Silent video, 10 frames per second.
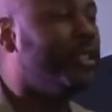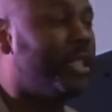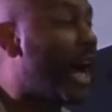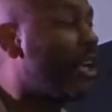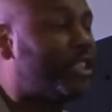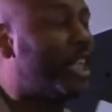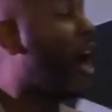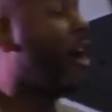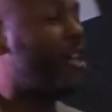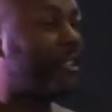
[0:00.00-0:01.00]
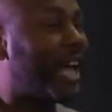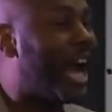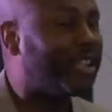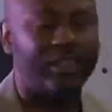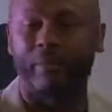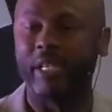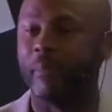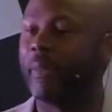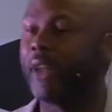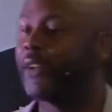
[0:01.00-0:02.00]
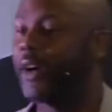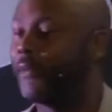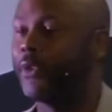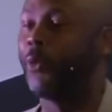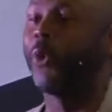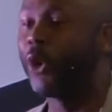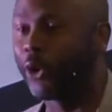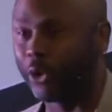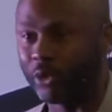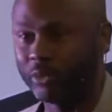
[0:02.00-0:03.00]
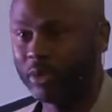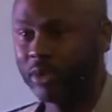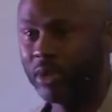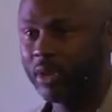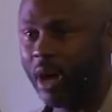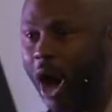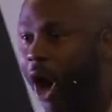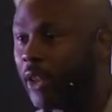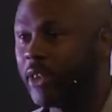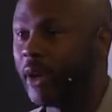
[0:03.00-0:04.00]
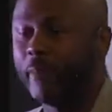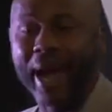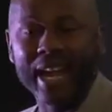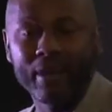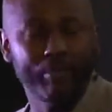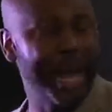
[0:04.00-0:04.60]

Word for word: God, she, her desire is to be the mother of the world. All of the abandoned